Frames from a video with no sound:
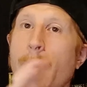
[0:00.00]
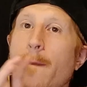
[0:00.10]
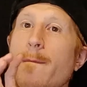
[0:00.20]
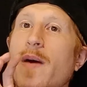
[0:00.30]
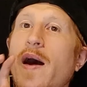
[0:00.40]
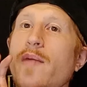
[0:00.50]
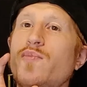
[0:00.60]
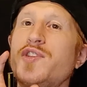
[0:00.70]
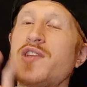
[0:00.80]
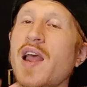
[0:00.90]
But
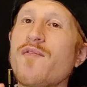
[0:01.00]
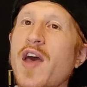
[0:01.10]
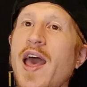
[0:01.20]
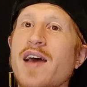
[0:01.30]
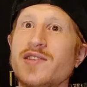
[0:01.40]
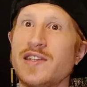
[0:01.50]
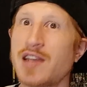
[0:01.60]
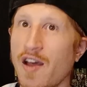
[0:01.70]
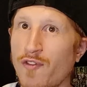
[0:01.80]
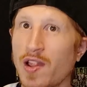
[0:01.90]
Sampha has
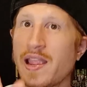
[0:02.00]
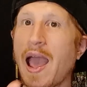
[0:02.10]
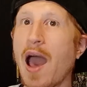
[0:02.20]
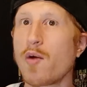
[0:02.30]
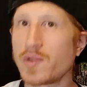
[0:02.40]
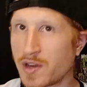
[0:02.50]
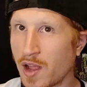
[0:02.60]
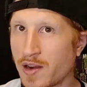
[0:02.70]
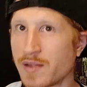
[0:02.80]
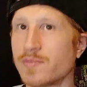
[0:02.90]
definitely
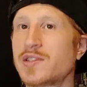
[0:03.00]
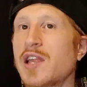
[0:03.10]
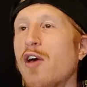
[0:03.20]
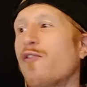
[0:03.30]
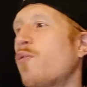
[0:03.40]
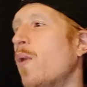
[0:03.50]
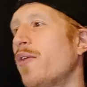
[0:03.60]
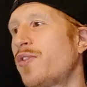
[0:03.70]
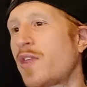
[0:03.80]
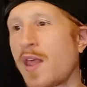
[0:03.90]
outdone himself
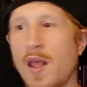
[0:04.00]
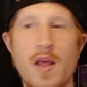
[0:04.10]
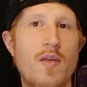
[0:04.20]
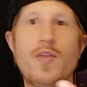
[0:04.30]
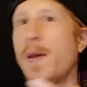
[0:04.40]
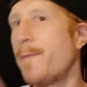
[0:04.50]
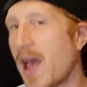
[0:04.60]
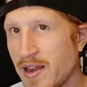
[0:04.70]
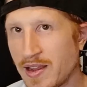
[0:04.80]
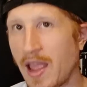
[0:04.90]
with the
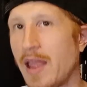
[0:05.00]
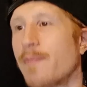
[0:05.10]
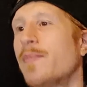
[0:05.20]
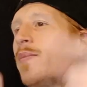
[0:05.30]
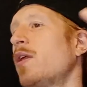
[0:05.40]
pen game,